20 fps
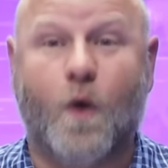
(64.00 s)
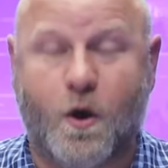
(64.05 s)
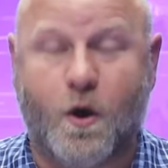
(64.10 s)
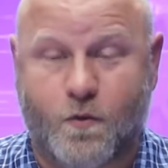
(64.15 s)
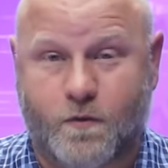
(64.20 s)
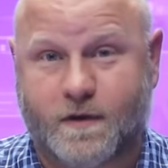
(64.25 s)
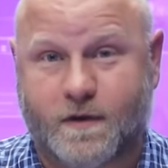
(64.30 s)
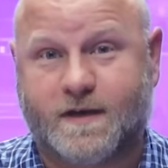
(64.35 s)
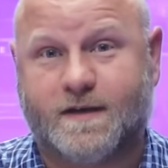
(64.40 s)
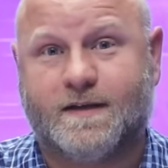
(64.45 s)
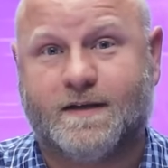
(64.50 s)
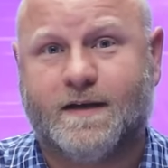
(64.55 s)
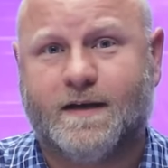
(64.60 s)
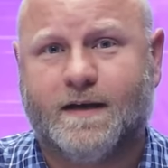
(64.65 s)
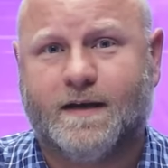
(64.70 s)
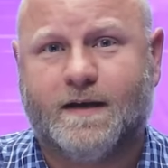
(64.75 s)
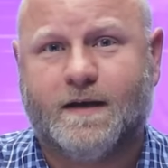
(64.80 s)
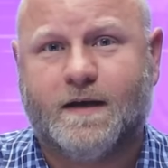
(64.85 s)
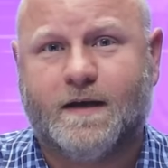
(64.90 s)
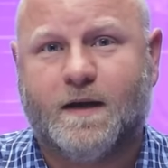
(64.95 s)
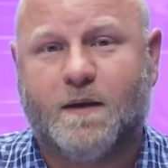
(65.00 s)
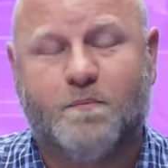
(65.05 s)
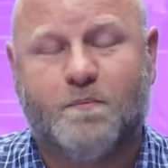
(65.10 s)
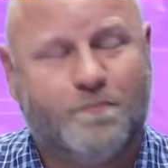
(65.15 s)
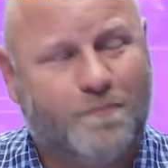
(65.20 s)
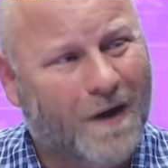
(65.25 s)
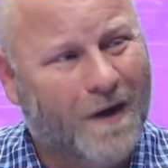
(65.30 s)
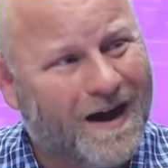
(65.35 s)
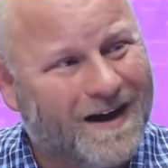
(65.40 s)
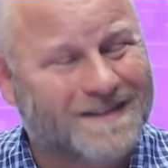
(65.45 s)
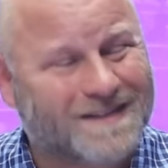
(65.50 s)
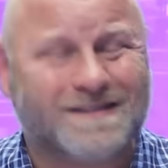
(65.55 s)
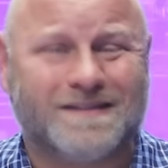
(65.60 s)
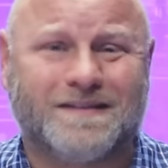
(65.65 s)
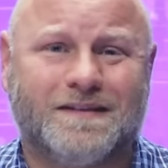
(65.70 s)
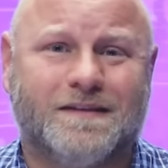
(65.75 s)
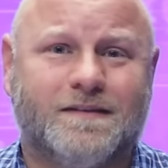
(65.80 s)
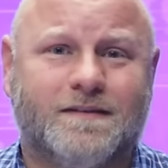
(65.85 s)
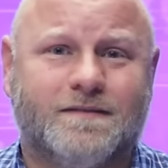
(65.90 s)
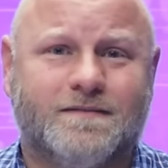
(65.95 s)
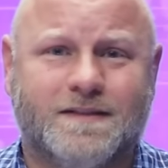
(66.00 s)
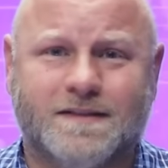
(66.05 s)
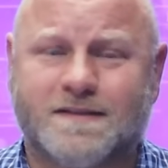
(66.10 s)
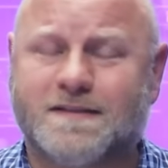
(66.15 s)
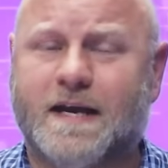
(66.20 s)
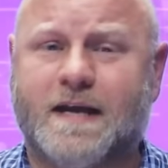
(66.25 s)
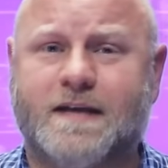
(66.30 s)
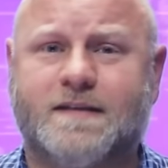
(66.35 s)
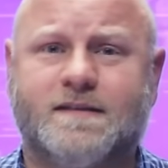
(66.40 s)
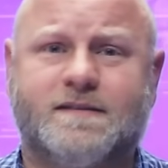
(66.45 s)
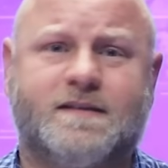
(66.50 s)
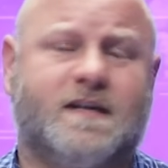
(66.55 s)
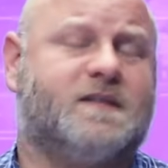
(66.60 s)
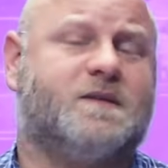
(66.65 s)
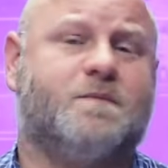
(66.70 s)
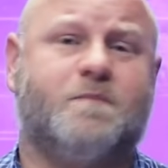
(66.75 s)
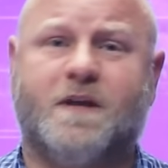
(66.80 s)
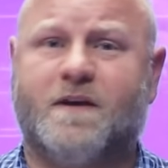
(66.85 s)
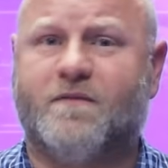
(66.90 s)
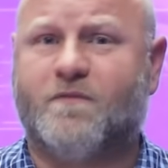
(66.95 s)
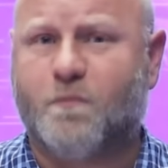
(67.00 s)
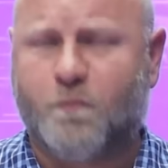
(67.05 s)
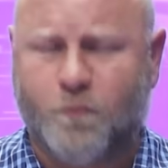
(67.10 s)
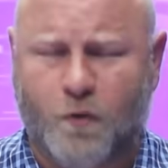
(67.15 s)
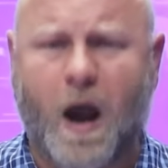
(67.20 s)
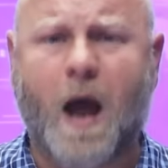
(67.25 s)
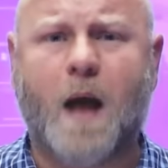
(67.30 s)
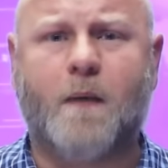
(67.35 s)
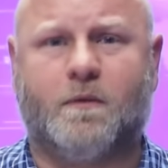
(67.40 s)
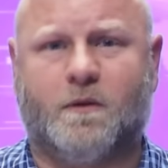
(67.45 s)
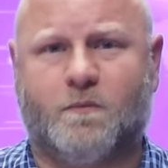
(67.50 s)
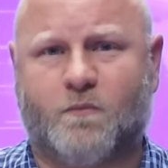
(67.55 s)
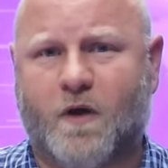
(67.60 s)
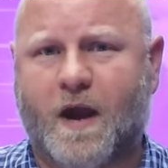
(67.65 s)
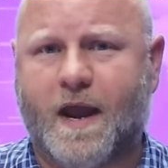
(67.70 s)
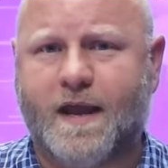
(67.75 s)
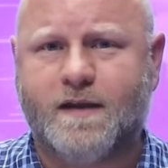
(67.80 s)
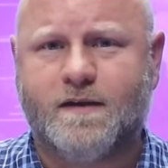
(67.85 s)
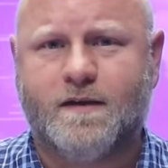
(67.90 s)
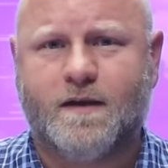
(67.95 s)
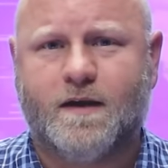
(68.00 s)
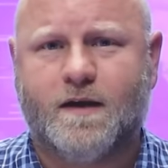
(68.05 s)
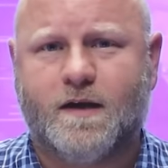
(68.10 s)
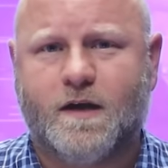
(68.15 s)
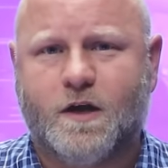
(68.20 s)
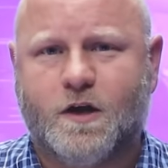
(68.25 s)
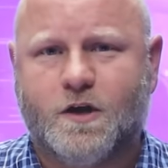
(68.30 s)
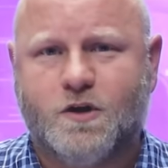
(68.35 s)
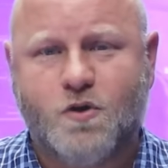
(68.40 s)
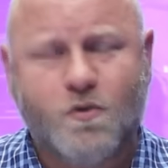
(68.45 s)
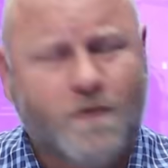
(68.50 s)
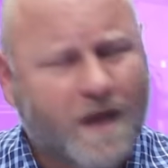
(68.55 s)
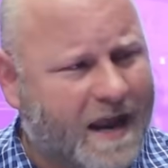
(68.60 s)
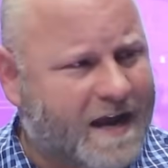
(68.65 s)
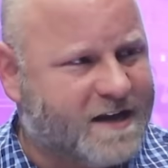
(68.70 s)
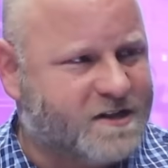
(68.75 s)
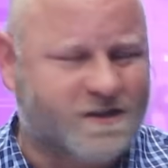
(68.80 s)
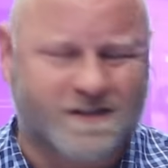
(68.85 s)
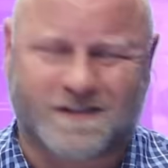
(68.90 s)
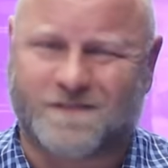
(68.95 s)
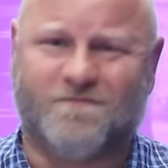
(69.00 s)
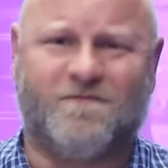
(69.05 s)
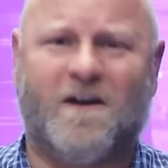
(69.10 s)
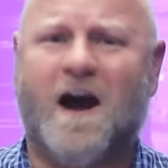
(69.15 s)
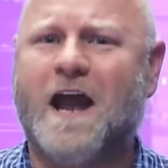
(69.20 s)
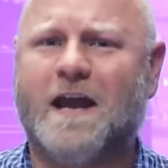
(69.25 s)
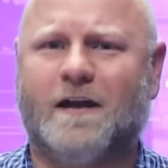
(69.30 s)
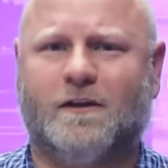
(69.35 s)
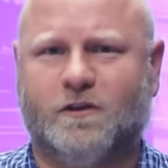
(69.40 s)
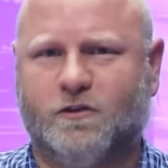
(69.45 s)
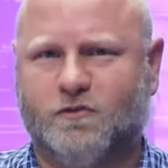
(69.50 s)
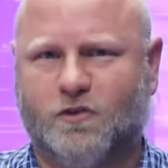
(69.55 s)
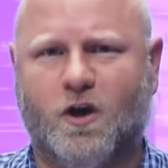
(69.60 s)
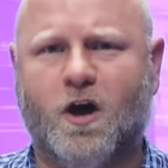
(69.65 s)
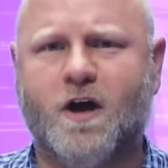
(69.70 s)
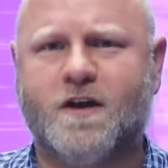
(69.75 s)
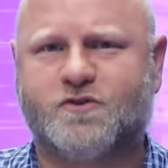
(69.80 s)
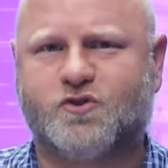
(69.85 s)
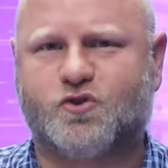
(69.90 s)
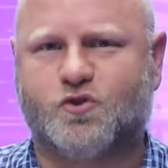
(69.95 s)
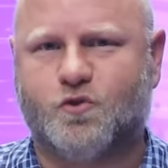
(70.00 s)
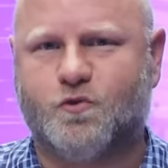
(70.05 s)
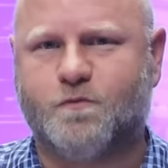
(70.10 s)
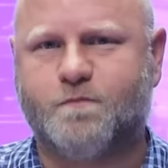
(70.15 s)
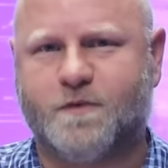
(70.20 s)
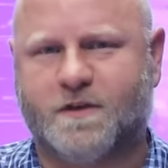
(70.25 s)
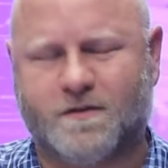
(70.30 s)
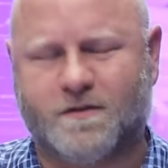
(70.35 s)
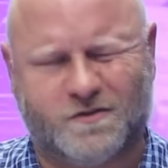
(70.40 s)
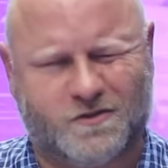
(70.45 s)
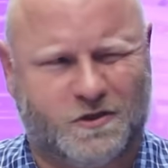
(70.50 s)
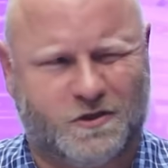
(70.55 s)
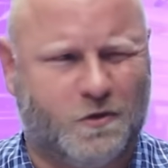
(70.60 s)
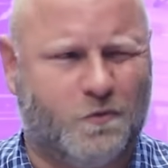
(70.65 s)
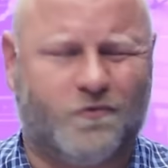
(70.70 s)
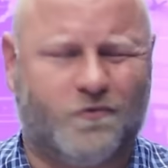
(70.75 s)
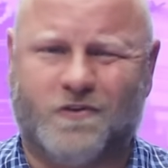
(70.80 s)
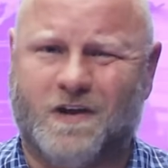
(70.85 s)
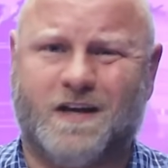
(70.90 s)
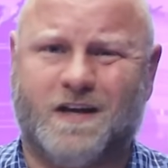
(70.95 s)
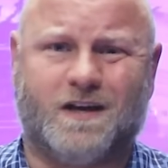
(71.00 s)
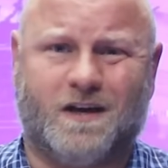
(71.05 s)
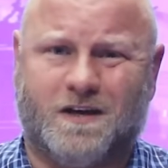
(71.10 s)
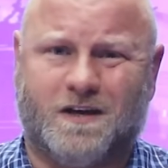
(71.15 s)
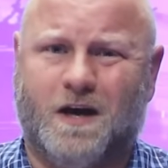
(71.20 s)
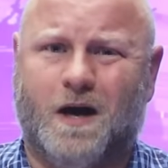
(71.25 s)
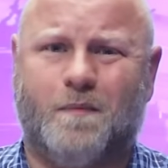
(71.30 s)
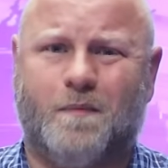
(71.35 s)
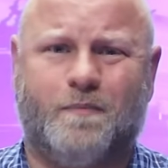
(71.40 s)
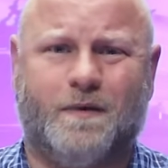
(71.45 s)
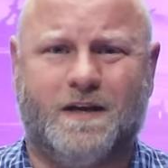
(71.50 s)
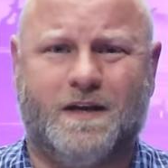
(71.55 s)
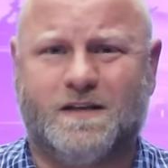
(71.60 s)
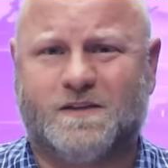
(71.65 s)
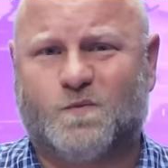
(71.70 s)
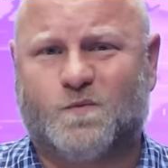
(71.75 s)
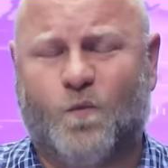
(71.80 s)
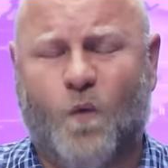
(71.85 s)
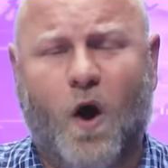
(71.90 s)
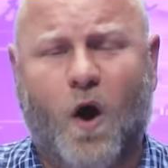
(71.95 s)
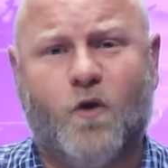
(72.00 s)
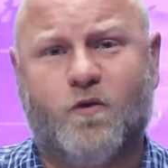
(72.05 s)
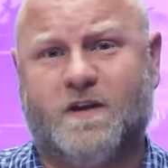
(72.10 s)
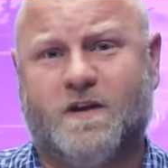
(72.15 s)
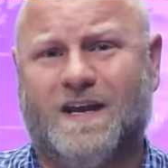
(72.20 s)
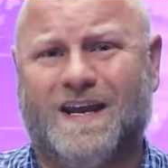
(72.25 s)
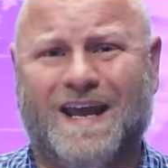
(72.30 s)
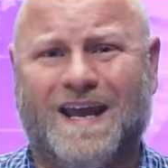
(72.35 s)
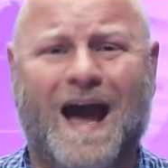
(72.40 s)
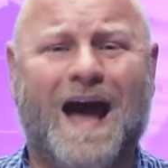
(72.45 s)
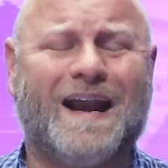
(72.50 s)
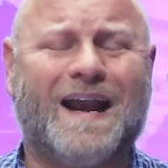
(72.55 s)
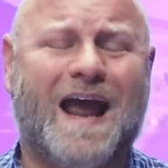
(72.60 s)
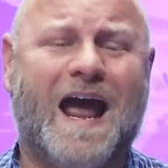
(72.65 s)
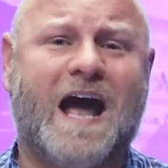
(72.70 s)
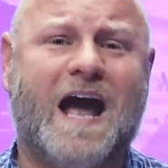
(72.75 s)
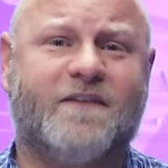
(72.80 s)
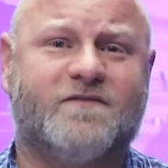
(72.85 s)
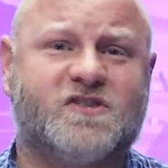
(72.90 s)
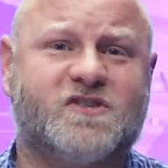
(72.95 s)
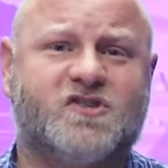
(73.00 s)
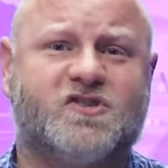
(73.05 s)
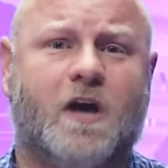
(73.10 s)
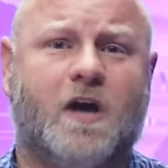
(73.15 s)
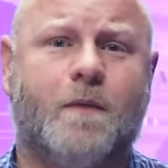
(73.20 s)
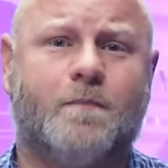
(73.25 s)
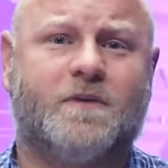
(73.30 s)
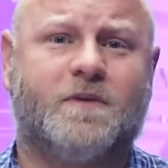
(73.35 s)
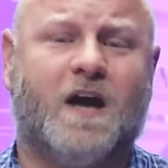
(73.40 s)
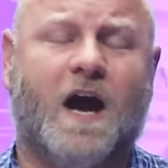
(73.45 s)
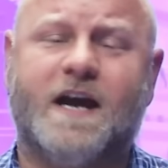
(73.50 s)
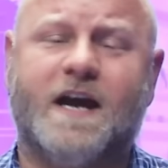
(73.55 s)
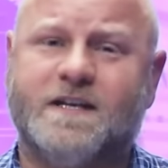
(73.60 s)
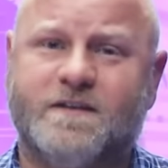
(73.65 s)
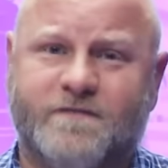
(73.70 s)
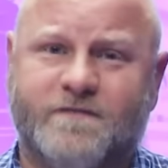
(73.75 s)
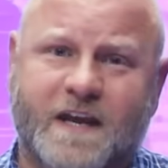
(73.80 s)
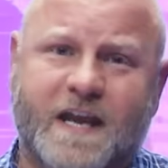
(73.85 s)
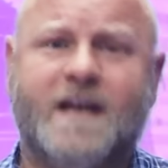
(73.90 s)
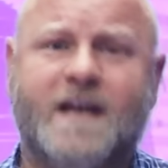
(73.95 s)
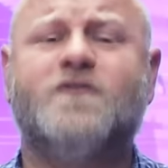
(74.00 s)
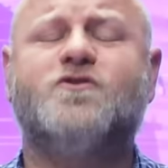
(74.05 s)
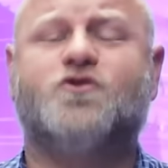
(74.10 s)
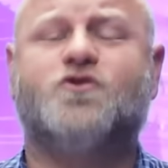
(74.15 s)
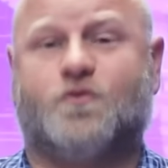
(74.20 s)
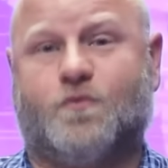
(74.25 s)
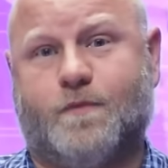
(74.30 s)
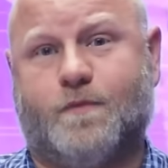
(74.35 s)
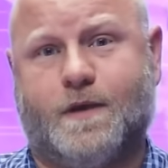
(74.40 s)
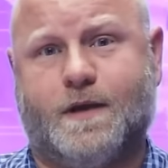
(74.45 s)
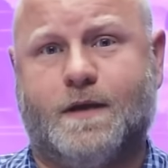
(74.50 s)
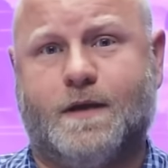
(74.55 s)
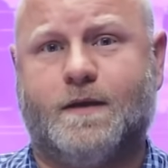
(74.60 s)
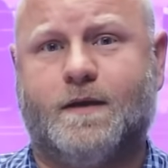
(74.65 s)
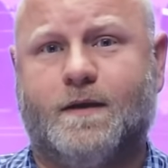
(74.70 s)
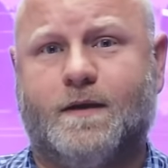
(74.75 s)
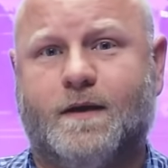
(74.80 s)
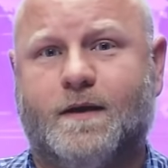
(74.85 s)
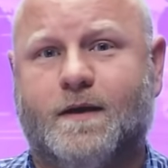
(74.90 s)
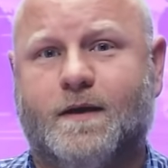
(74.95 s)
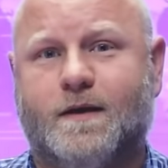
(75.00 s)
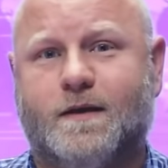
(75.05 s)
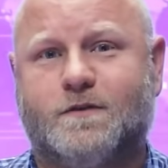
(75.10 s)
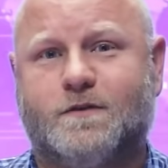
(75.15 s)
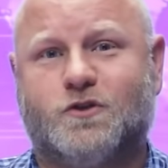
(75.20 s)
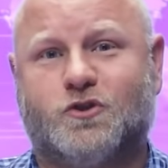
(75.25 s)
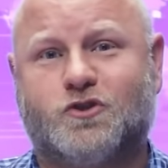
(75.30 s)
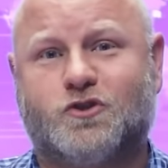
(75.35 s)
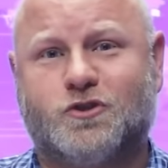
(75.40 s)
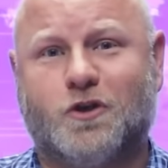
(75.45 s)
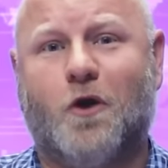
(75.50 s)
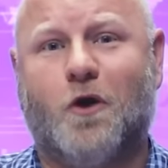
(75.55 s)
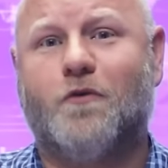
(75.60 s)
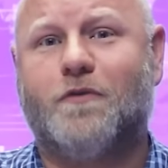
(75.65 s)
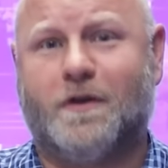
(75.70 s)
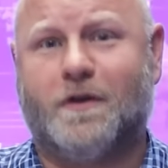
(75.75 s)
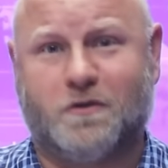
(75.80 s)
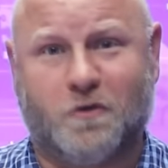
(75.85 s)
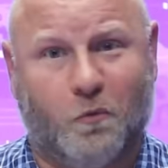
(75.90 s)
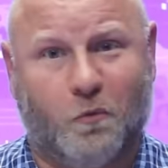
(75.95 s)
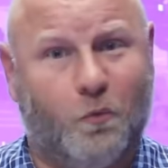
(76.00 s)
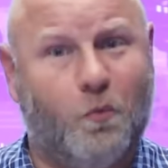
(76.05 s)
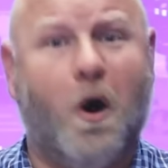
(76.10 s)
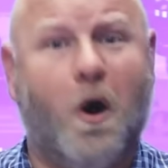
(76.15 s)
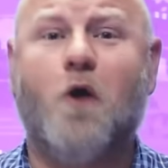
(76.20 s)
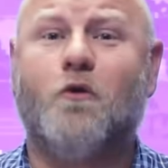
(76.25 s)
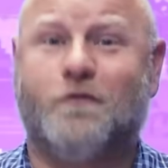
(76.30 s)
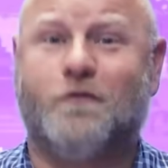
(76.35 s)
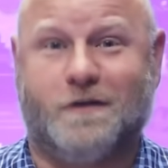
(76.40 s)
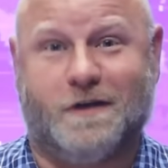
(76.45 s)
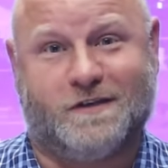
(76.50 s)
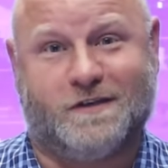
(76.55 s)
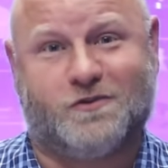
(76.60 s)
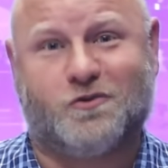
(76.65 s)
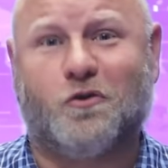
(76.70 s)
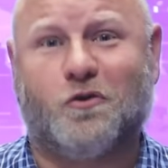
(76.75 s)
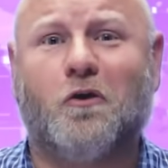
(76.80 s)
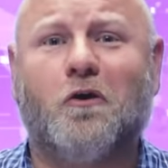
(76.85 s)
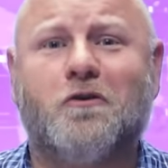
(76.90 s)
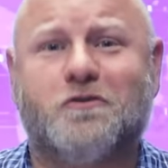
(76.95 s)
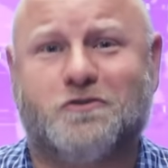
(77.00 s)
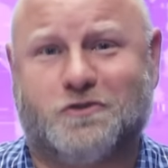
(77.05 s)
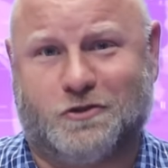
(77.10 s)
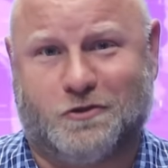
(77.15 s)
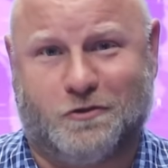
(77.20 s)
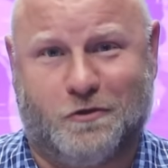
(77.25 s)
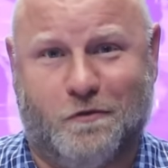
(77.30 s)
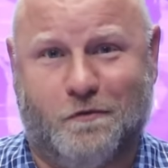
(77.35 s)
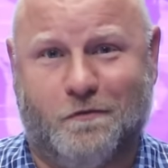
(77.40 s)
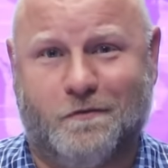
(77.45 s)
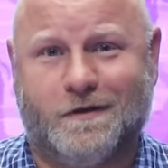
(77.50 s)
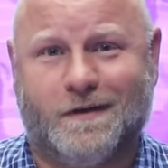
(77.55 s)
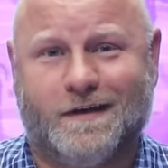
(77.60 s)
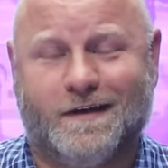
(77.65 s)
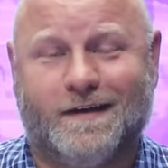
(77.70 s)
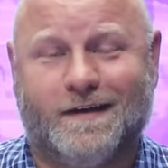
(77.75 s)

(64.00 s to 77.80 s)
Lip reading: woke. But DeSantis has a bit of a problem, right? You can't just file a lawsuit because you think a company is woke. You gotta have some kind of injury to show that the wokeness hurts you.